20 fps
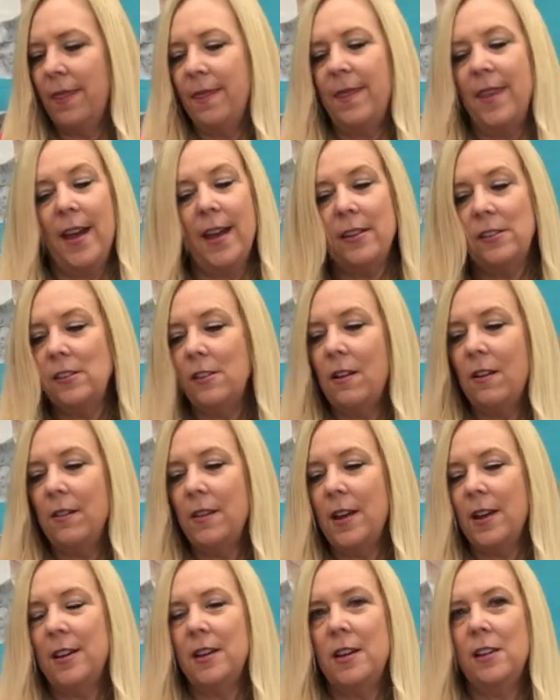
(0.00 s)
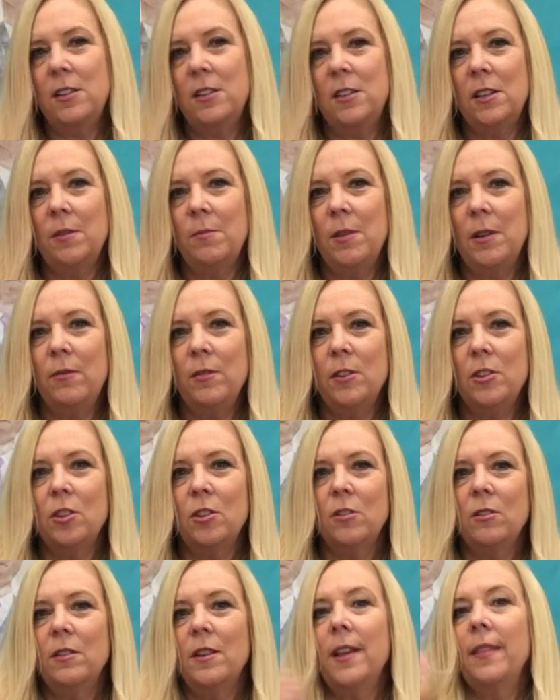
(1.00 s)
That's all that needs to be
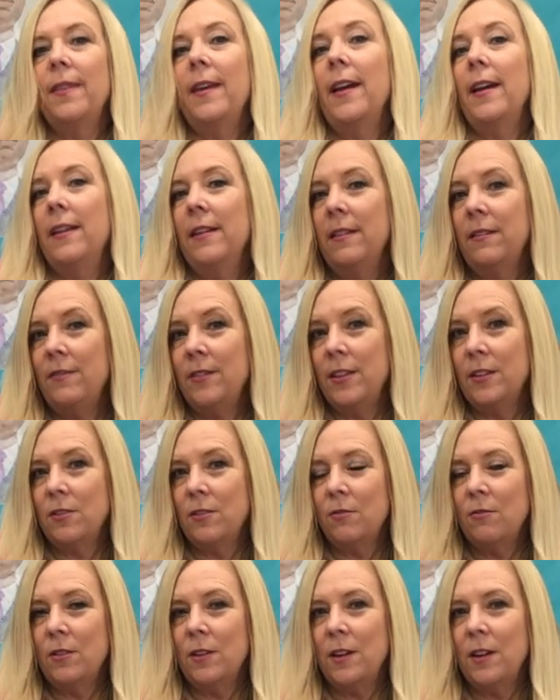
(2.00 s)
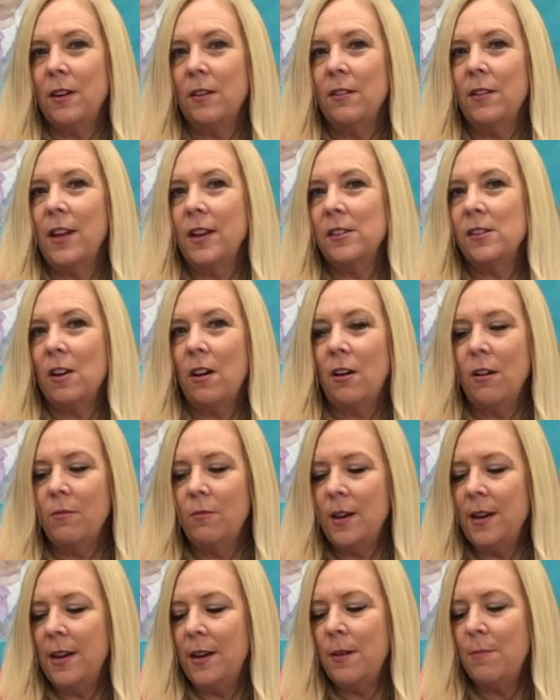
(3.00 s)
returned at the end of the school year. That's all
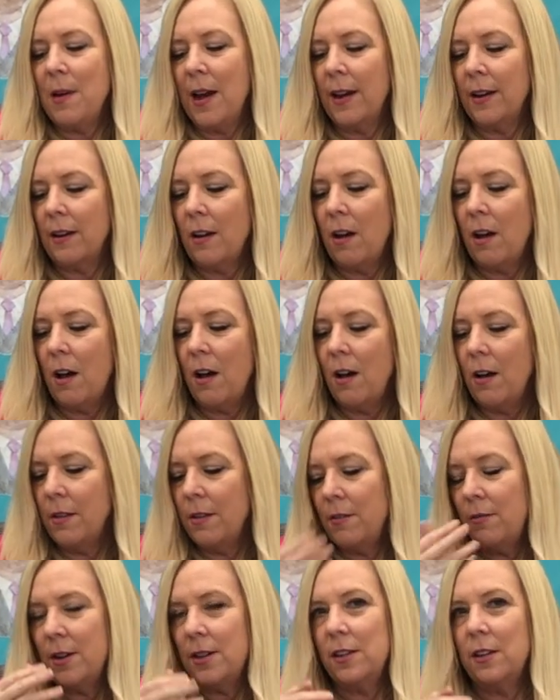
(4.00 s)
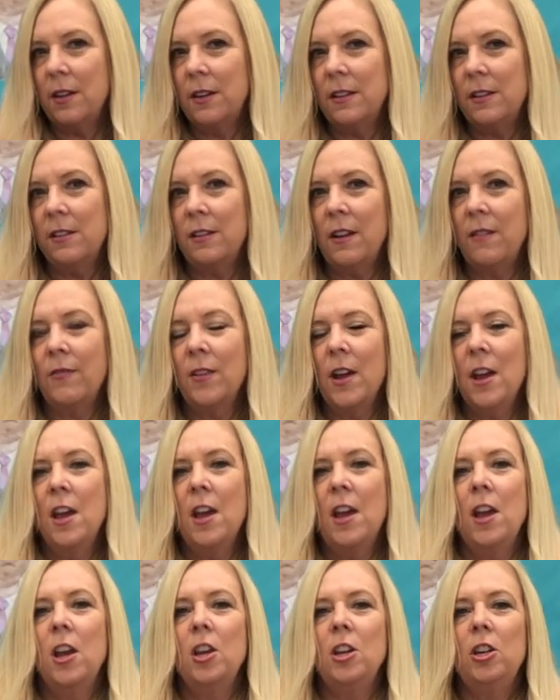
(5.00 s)
we need back. All the rest of the stuff
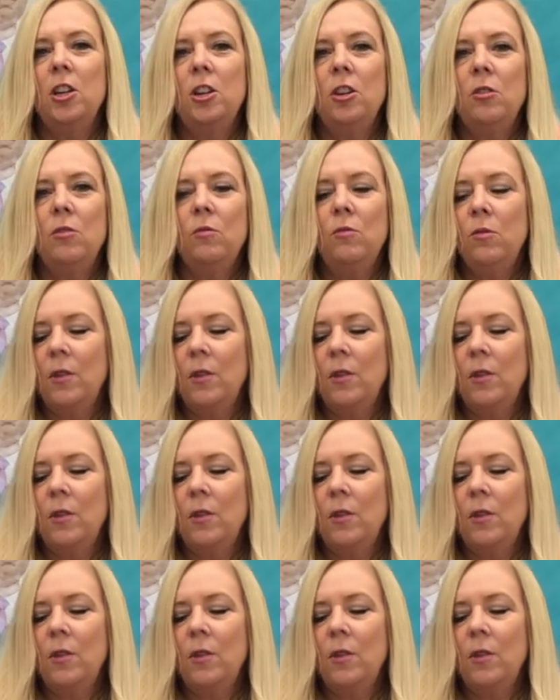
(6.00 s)
you